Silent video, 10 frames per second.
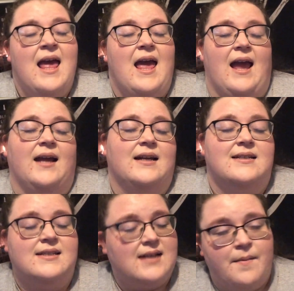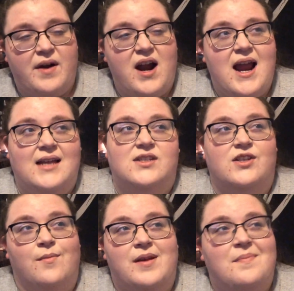and it's summer and
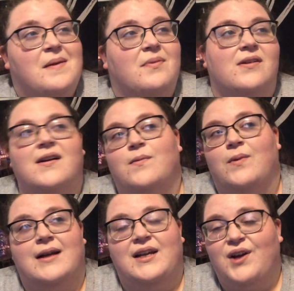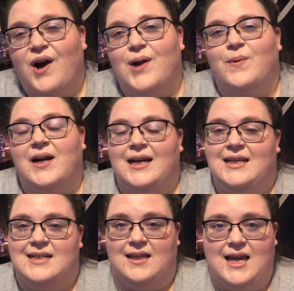so many people are wanting yard work, and
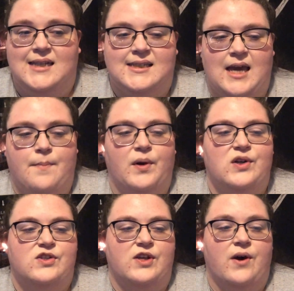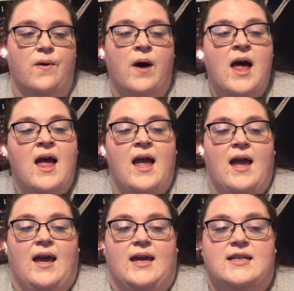he's a landscaper, so
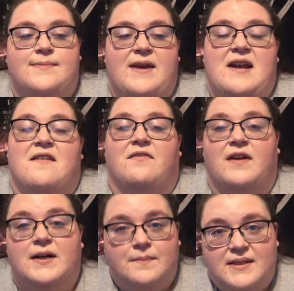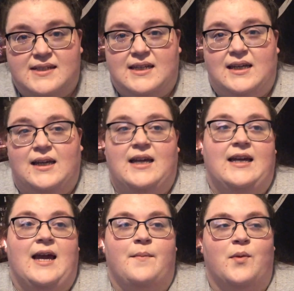he's been very busy. He
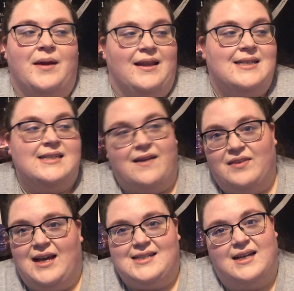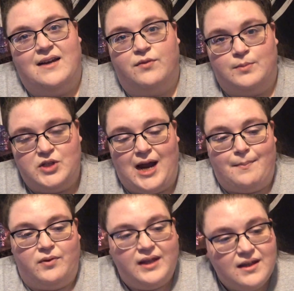came home at like 7 last night from
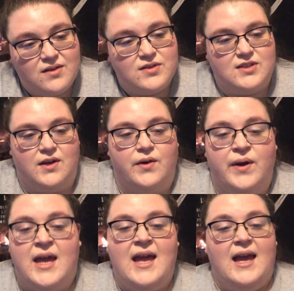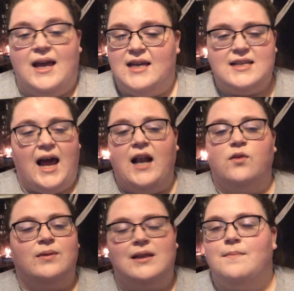Chapel Hill, so he's had a
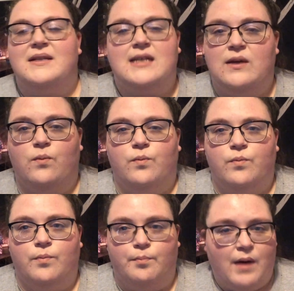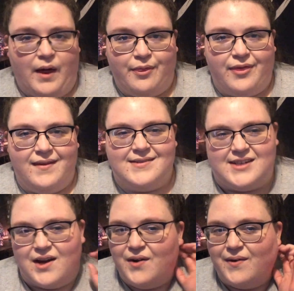really busy month.
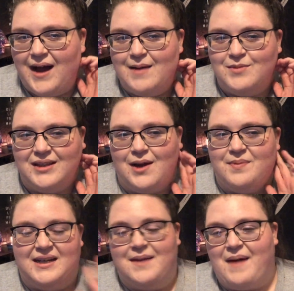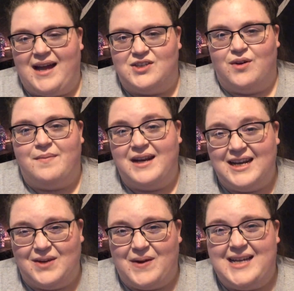So I'm really hoping to get back to it. But
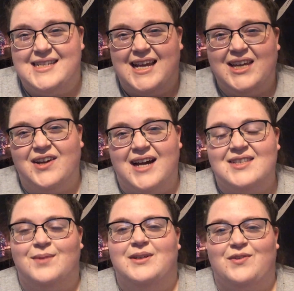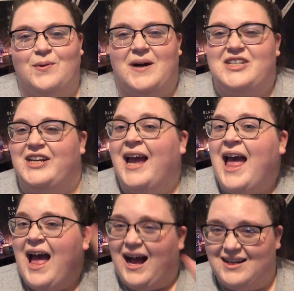anyways, thank you guys so much for watching.
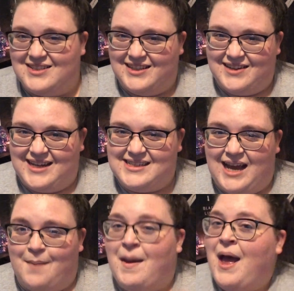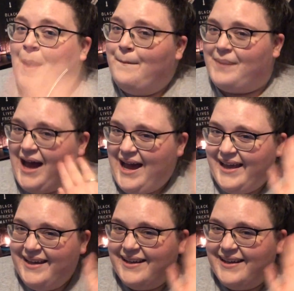I'll see you next time. Bye!